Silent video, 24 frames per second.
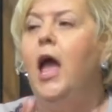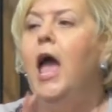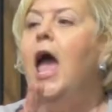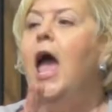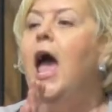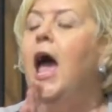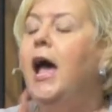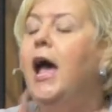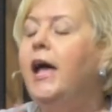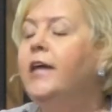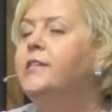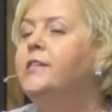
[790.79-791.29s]

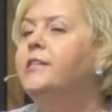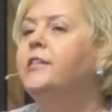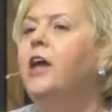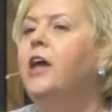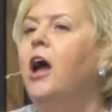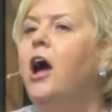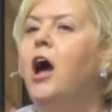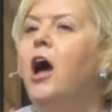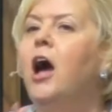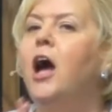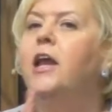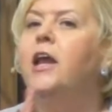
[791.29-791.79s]
Ask
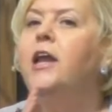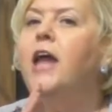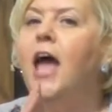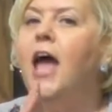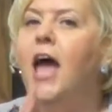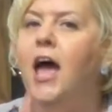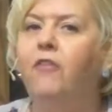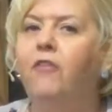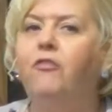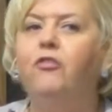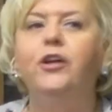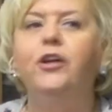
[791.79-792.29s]
God
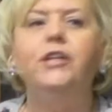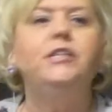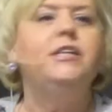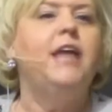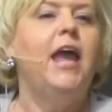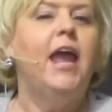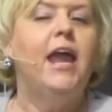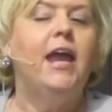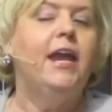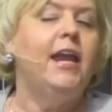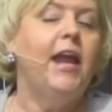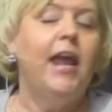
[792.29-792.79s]
every
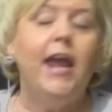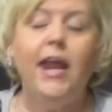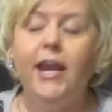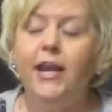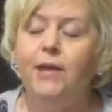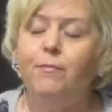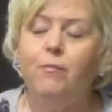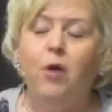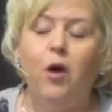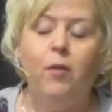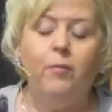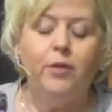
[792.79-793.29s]
day and any
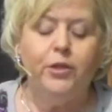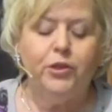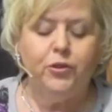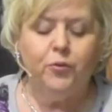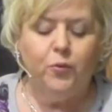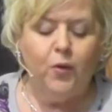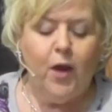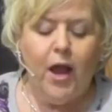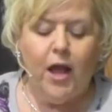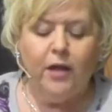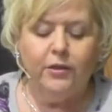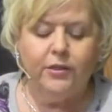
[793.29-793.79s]
moment
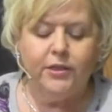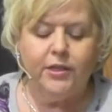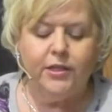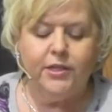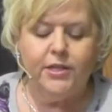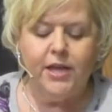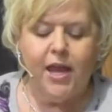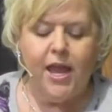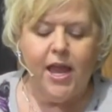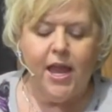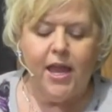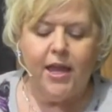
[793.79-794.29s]
throughout the
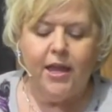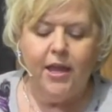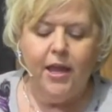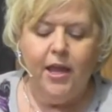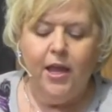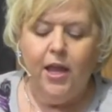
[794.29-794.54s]
day.